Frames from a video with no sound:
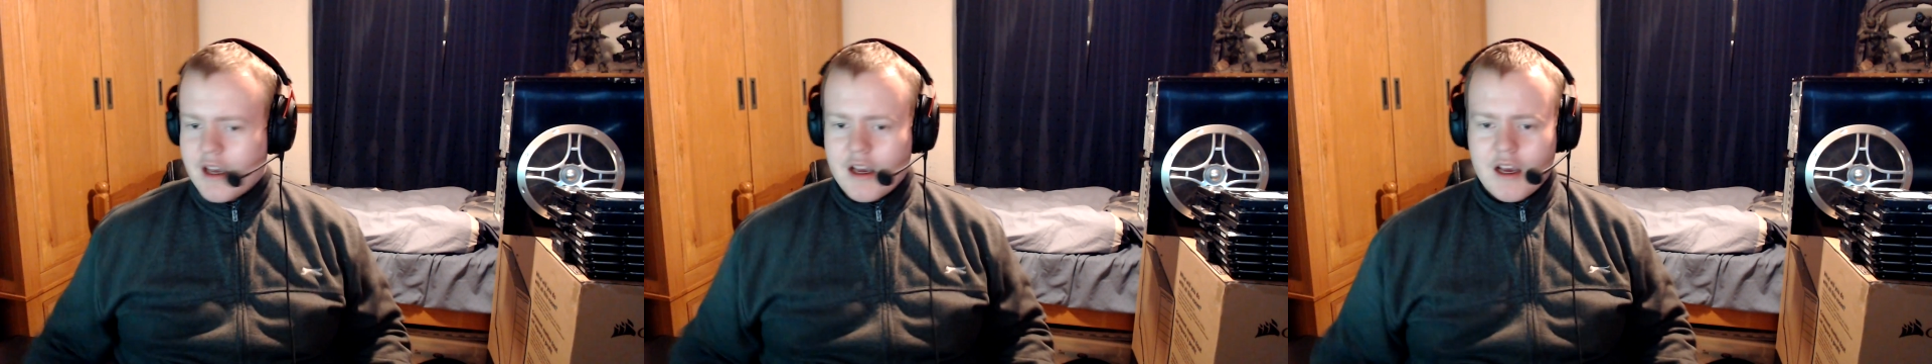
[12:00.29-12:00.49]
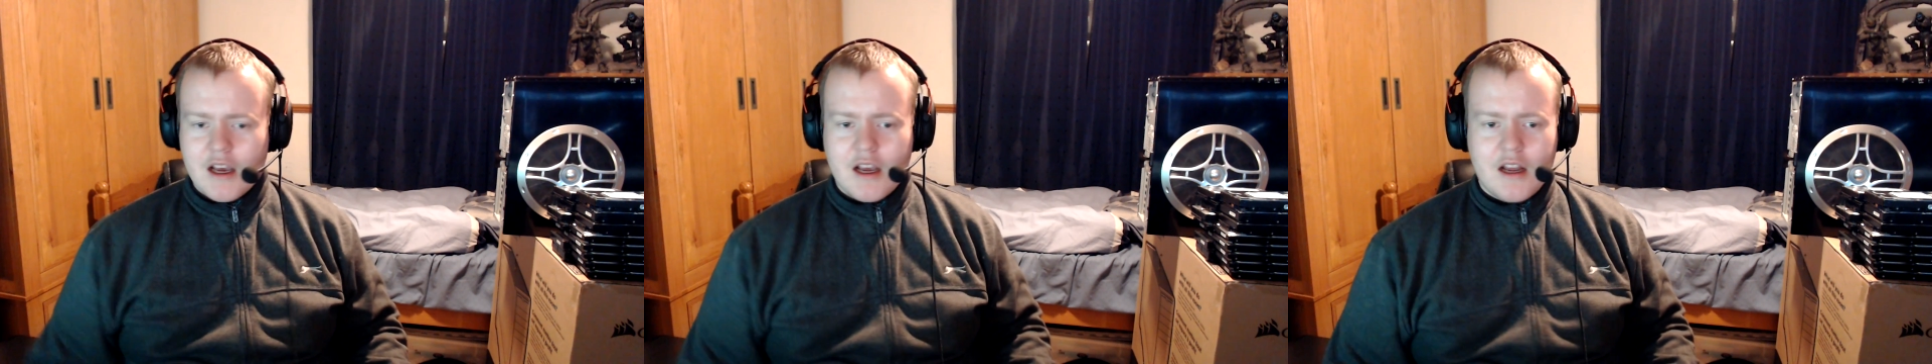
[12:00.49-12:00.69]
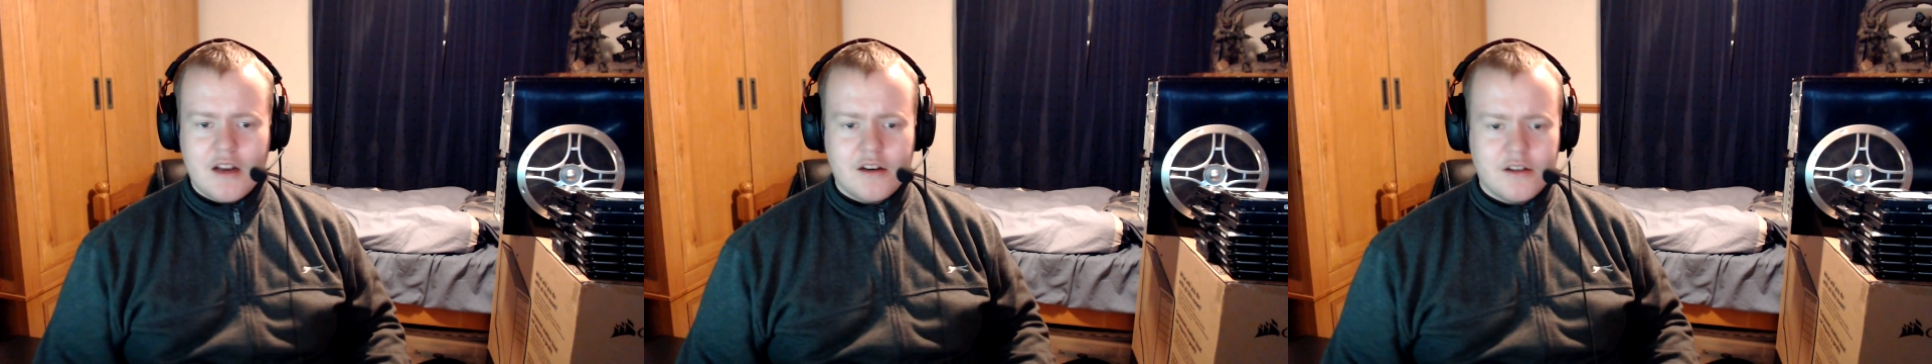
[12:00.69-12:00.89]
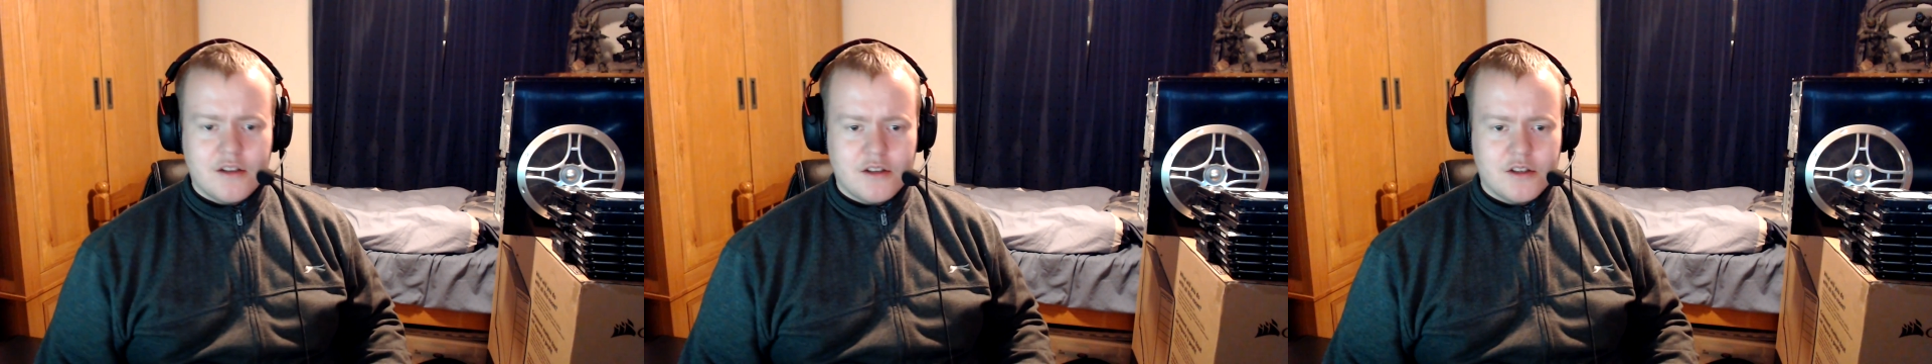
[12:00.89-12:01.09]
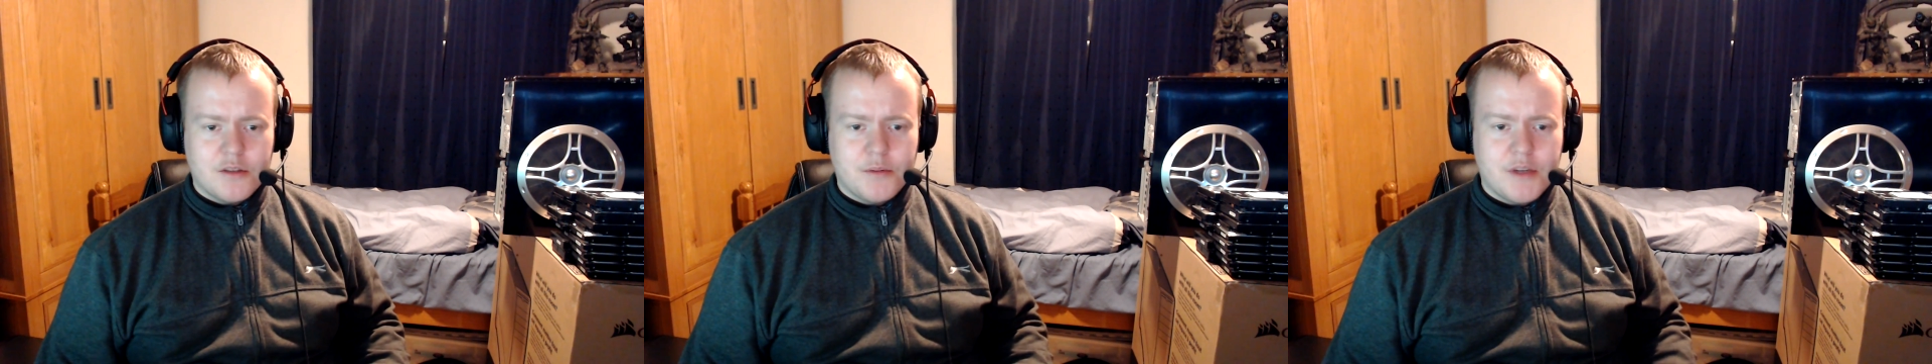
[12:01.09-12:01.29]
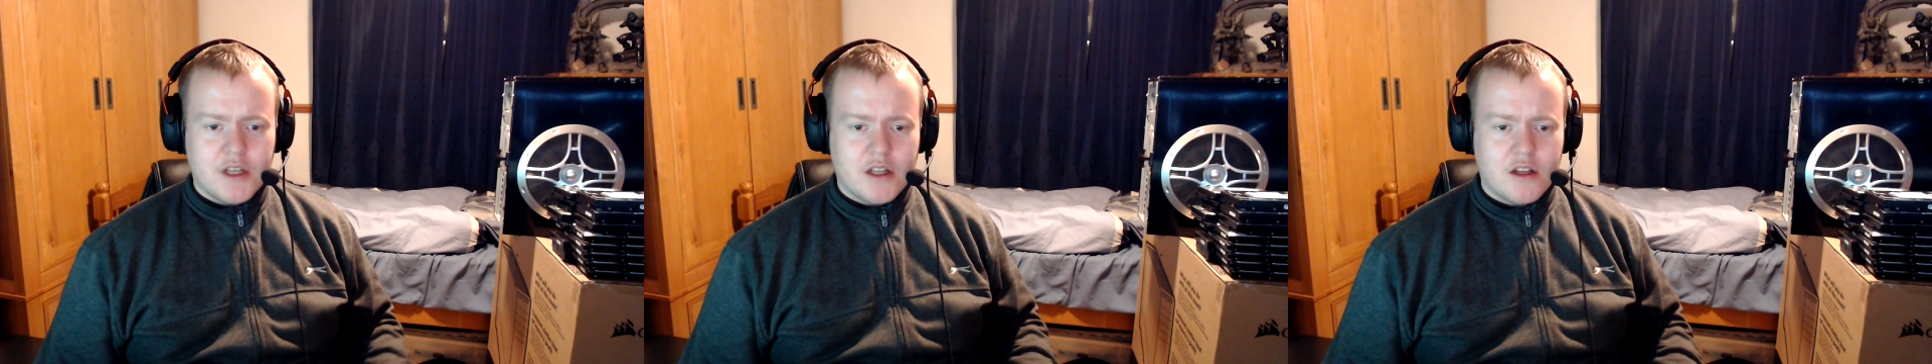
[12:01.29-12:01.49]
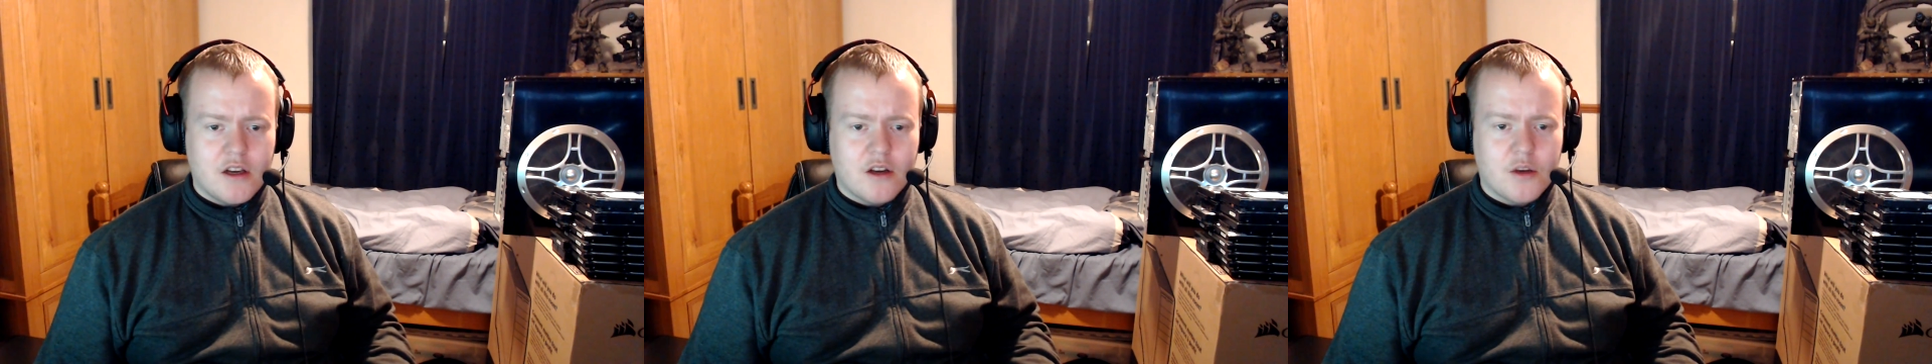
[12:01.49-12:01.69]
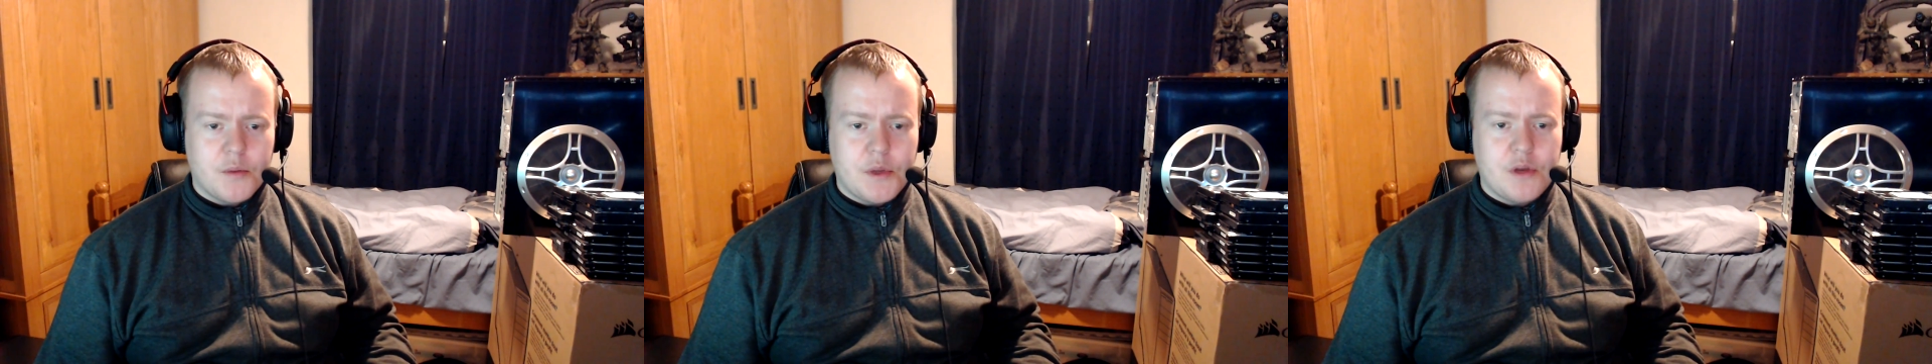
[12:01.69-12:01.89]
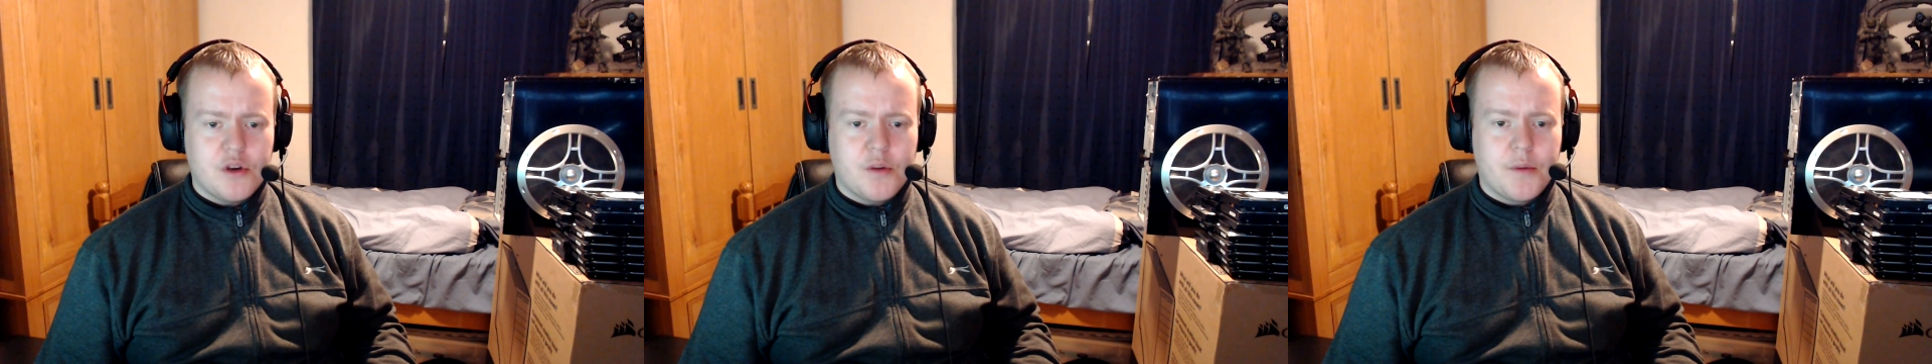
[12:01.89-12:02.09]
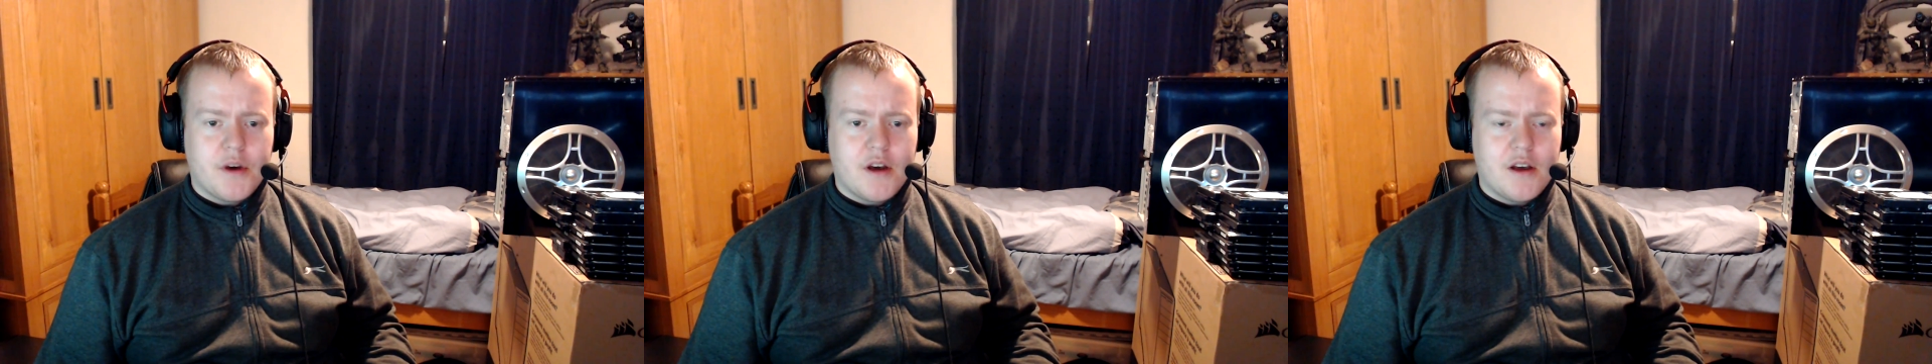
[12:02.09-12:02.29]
and there'll be a lot of computer